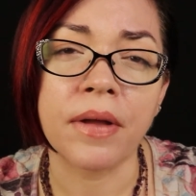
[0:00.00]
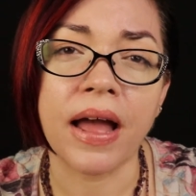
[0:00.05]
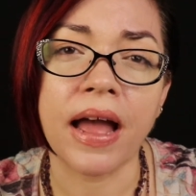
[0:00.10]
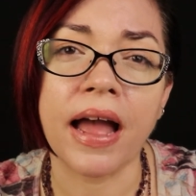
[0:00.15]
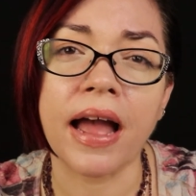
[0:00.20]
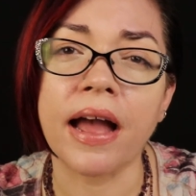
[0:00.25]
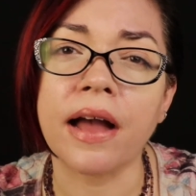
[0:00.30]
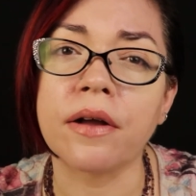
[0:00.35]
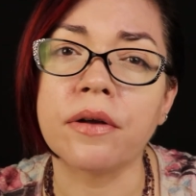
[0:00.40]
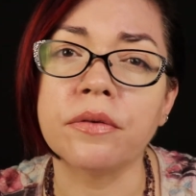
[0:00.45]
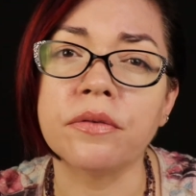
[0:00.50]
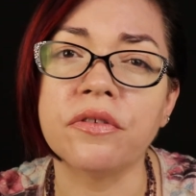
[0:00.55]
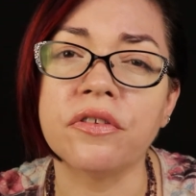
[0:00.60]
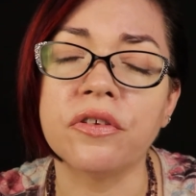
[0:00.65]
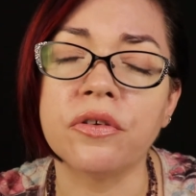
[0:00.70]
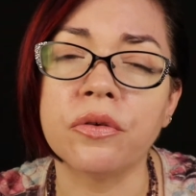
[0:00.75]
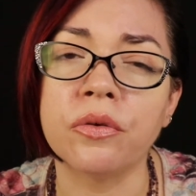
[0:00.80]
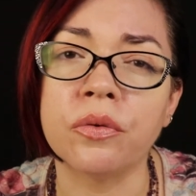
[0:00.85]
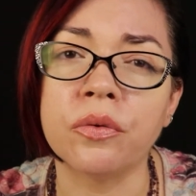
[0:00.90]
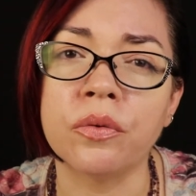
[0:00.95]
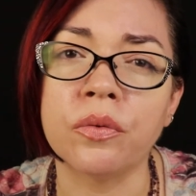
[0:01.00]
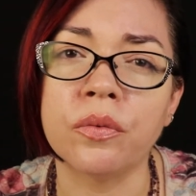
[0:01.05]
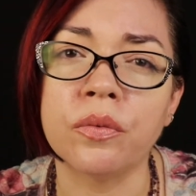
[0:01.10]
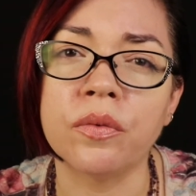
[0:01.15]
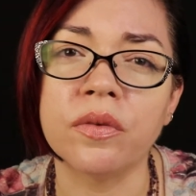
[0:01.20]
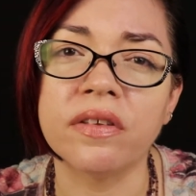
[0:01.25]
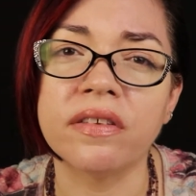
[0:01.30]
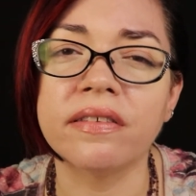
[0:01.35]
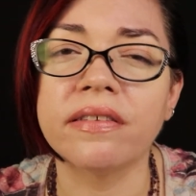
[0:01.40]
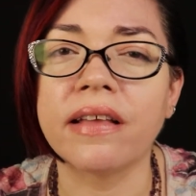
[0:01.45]
how to
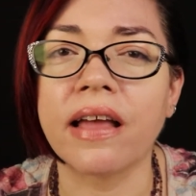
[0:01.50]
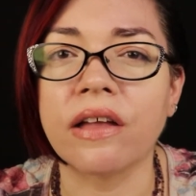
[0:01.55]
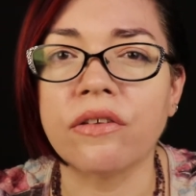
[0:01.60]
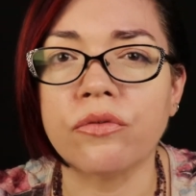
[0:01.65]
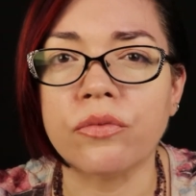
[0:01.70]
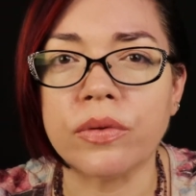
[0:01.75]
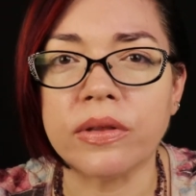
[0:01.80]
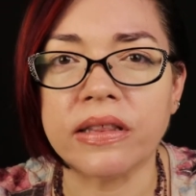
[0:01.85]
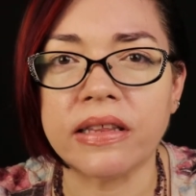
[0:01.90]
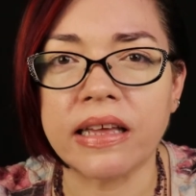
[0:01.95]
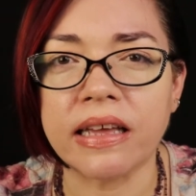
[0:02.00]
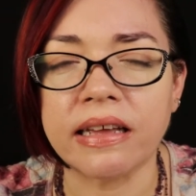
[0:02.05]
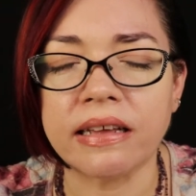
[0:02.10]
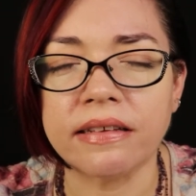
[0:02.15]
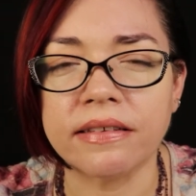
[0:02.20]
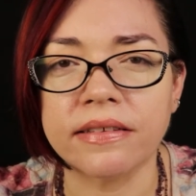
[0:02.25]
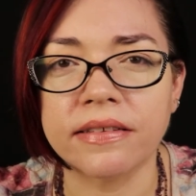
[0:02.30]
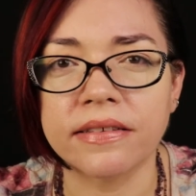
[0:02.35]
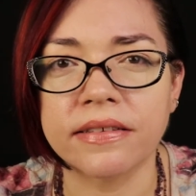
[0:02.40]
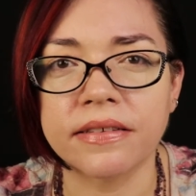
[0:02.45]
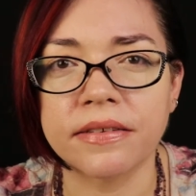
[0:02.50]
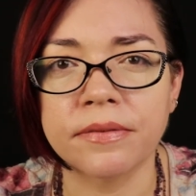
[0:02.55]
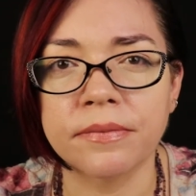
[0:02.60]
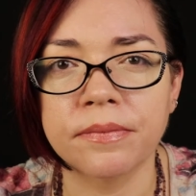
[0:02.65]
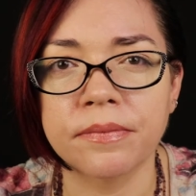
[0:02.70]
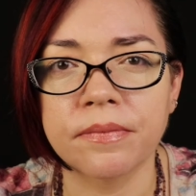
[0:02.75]
schedule things.